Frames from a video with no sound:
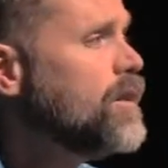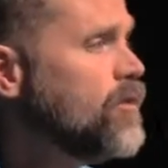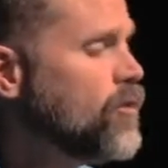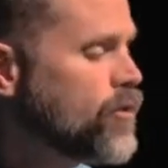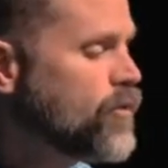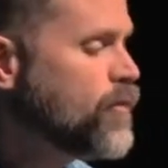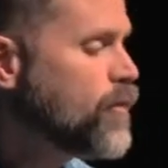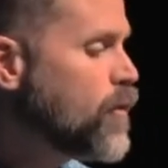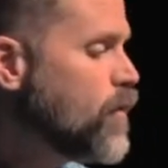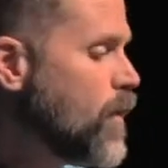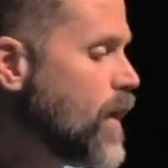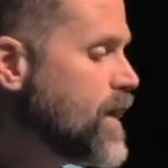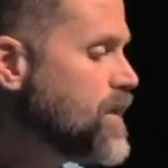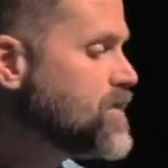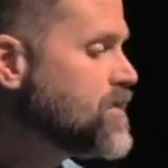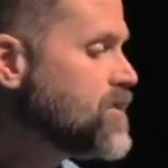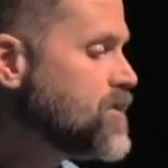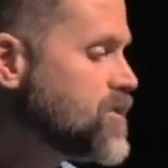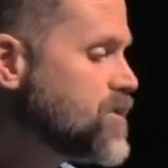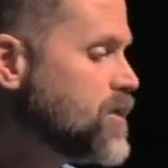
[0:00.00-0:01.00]
Look for
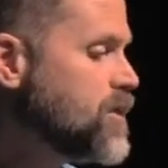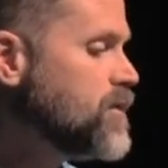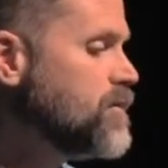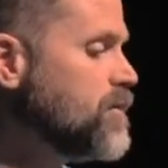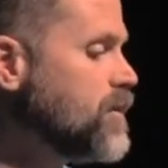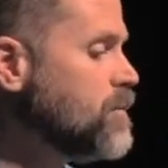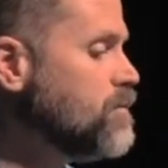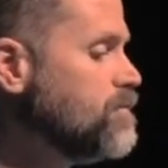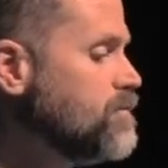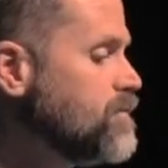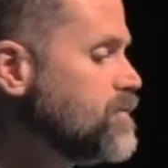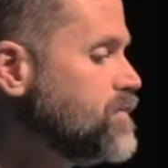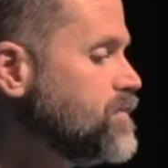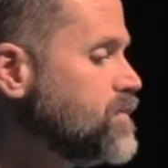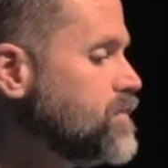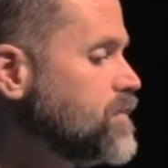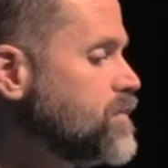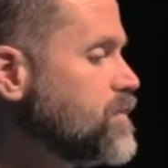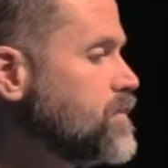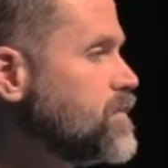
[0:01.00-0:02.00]
ways to serve them.
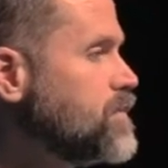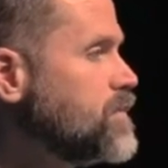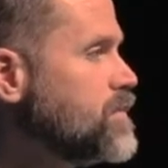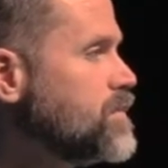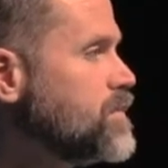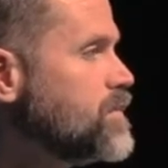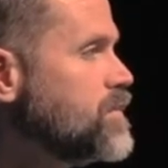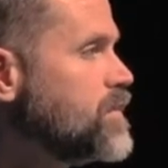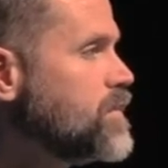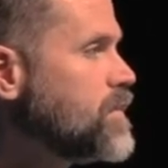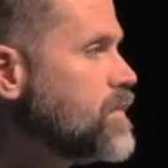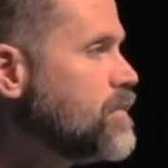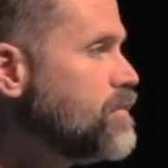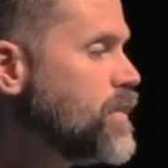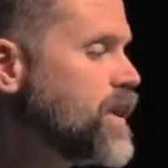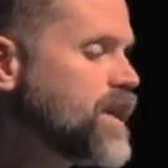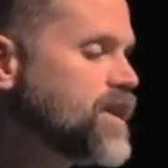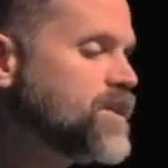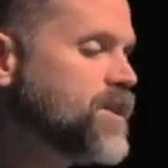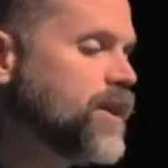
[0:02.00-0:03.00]

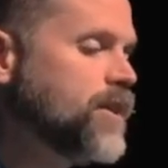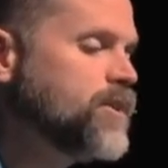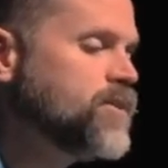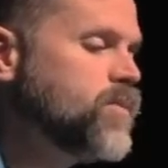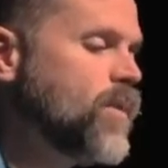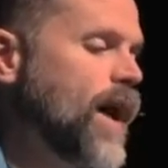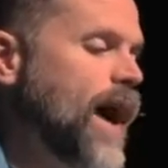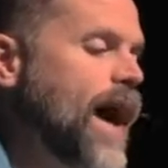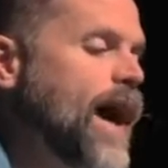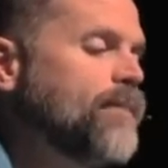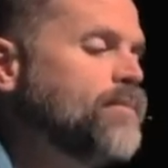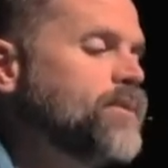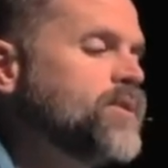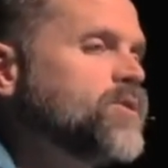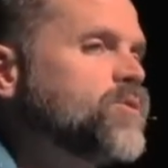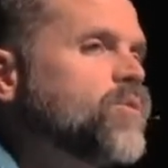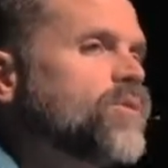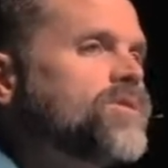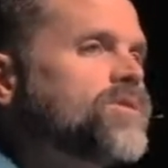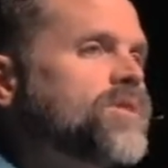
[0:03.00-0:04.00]
Because here's what
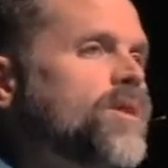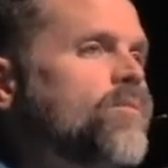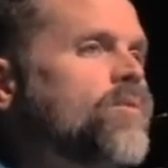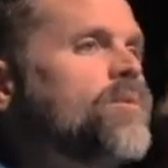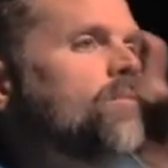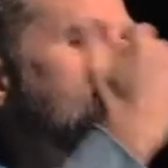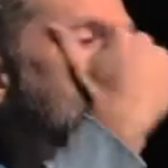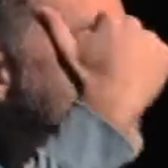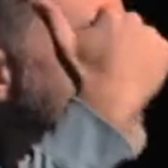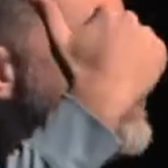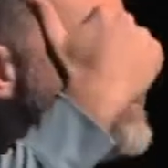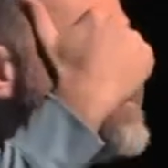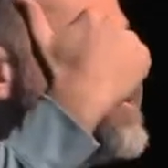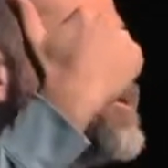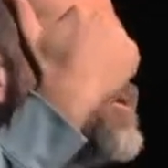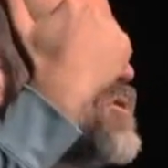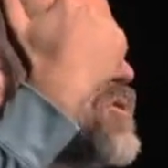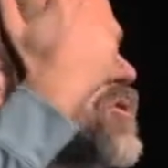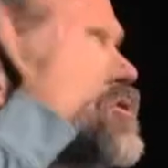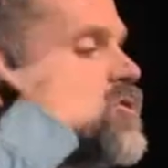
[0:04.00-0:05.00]
happens when someone
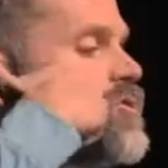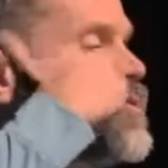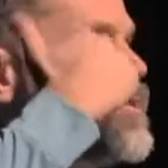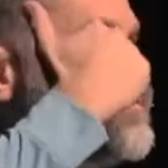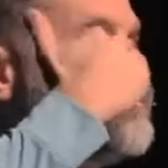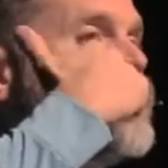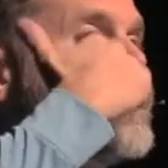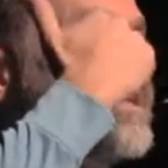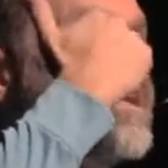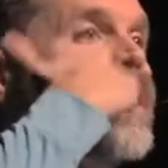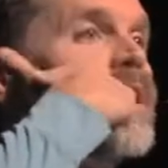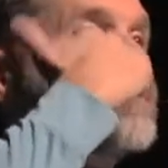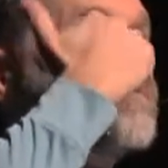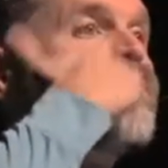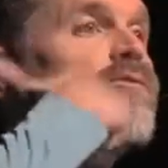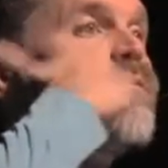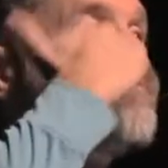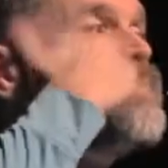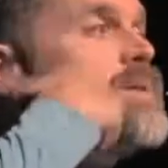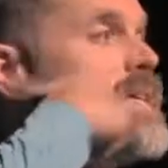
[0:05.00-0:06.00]
promises to do something
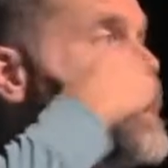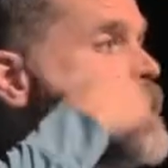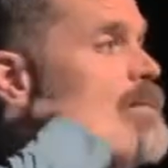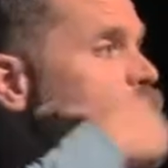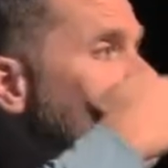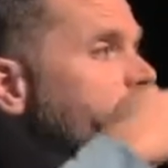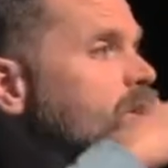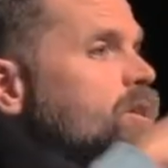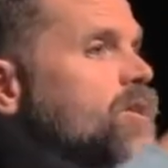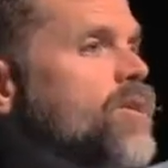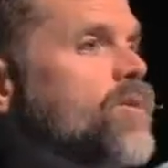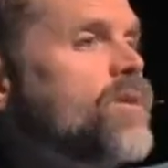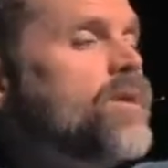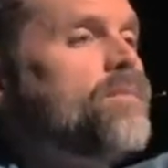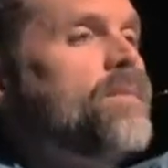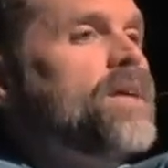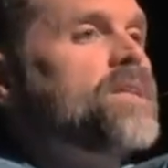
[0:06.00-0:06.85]
nice for me, you know what